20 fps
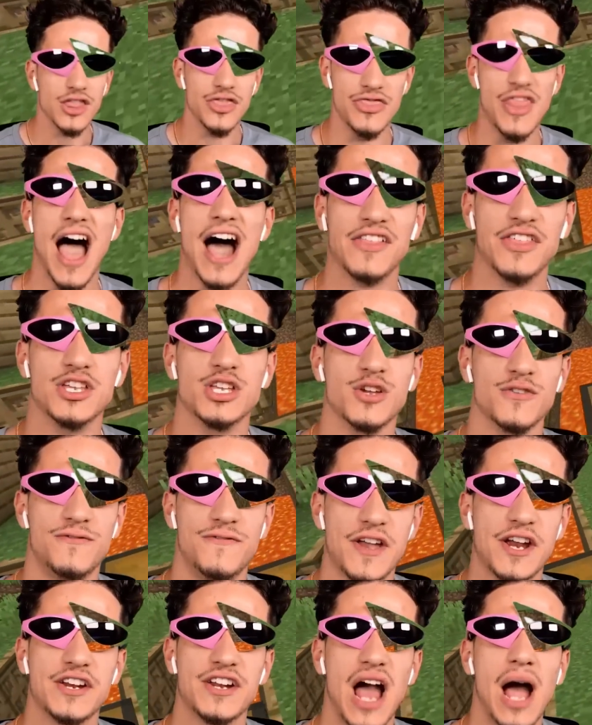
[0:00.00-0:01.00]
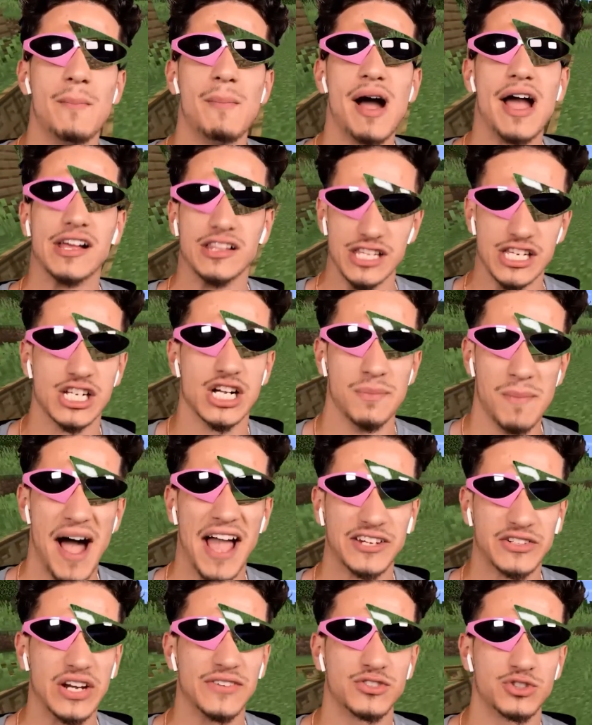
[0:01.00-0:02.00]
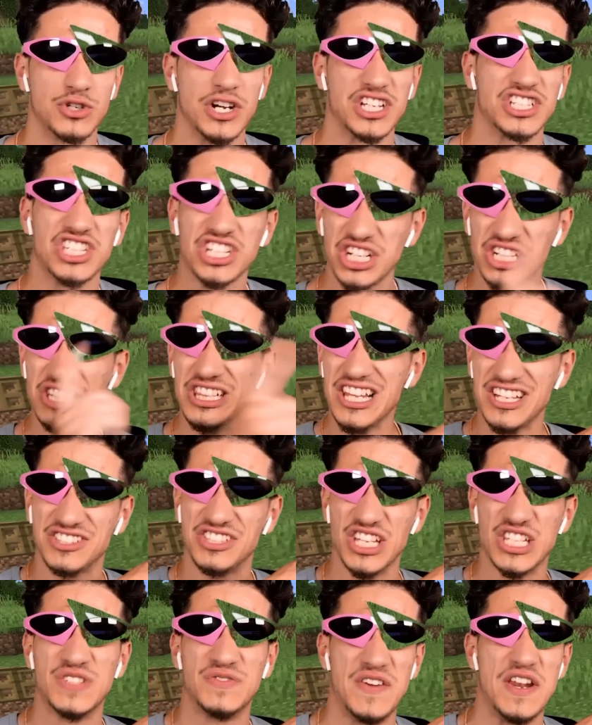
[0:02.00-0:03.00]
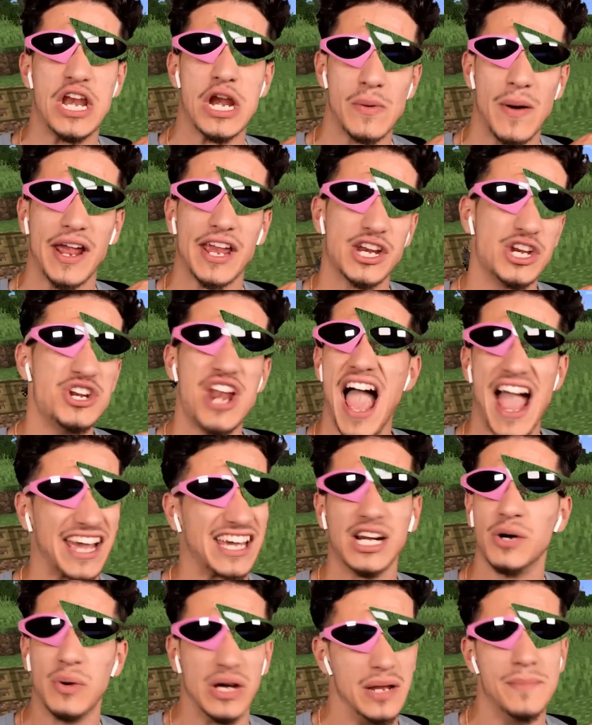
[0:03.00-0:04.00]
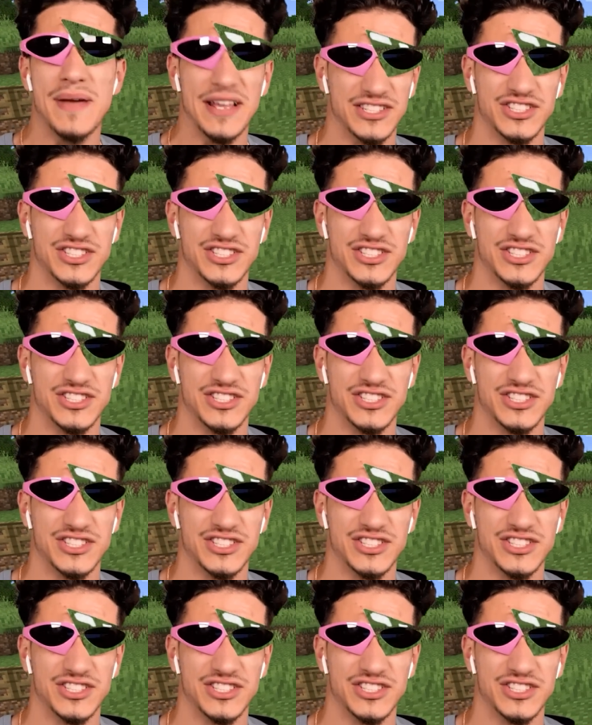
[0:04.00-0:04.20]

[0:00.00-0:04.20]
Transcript: Now that you've figured out my illegal Minecraft tricks, click this video right here. You're not going to want to miss